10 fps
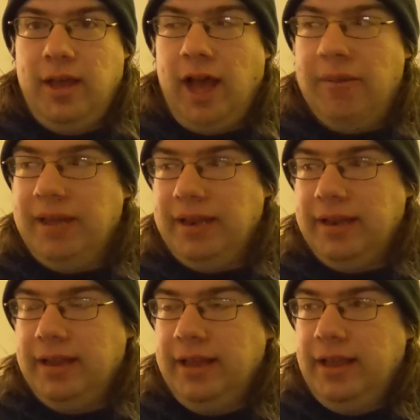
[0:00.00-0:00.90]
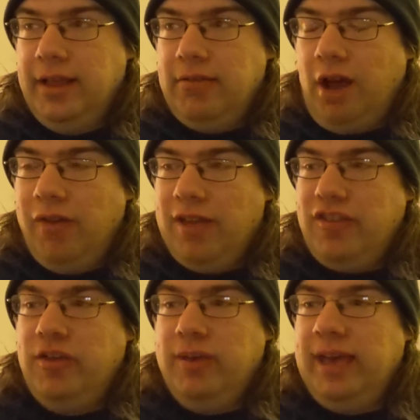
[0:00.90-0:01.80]
I mean,
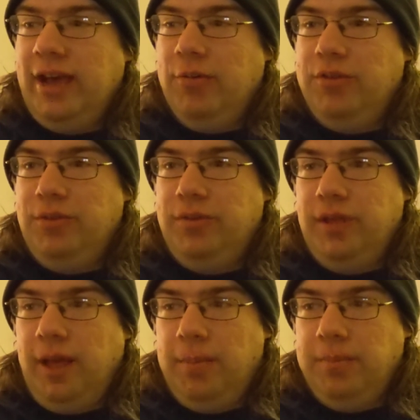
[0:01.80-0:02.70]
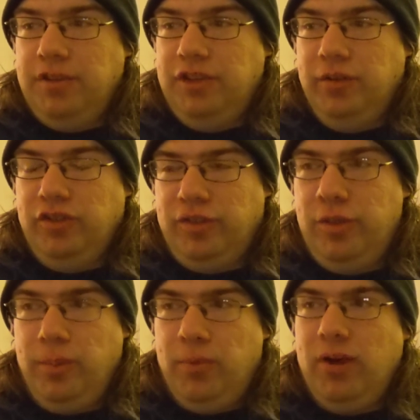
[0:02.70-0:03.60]
unless you count,
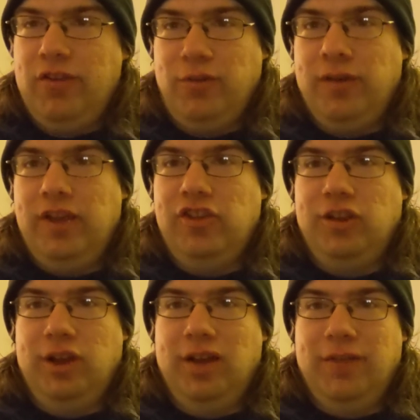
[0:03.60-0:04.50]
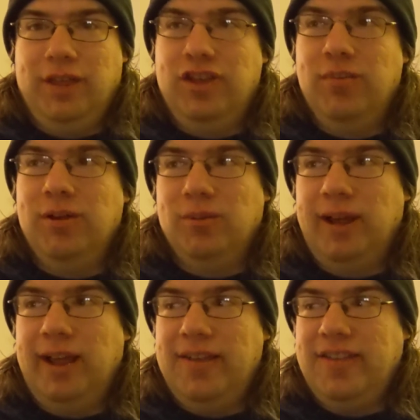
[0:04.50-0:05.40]
just the preservation of the human
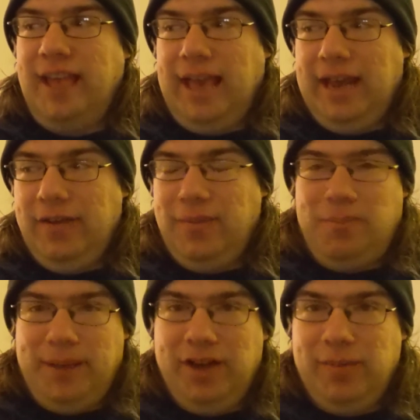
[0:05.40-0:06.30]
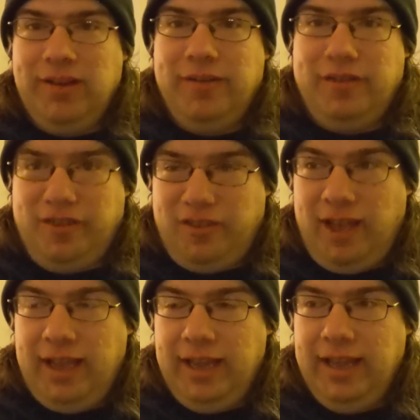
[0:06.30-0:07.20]
race and the betterment of
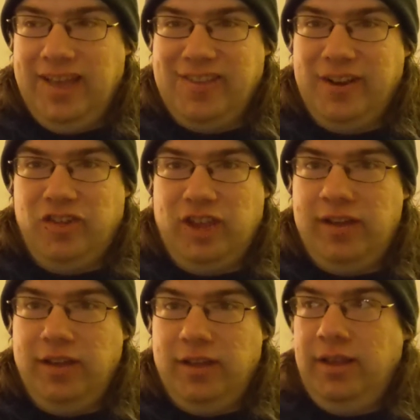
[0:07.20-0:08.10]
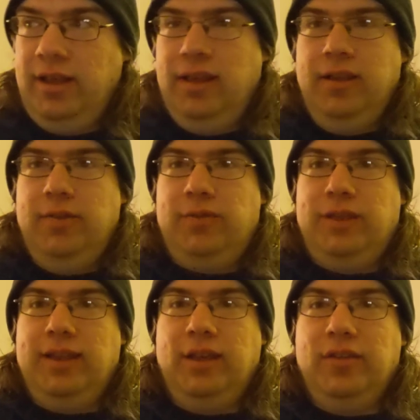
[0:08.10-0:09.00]
society as an agenda,
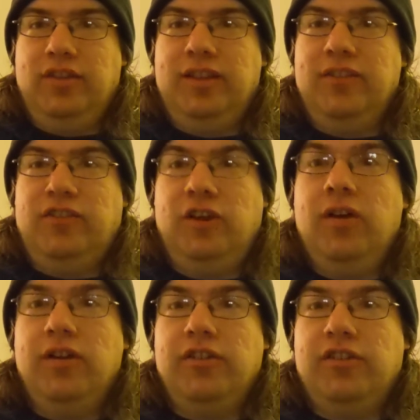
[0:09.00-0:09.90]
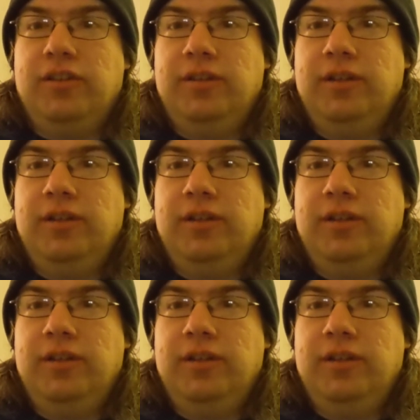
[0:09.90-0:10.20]
then guilty is charged.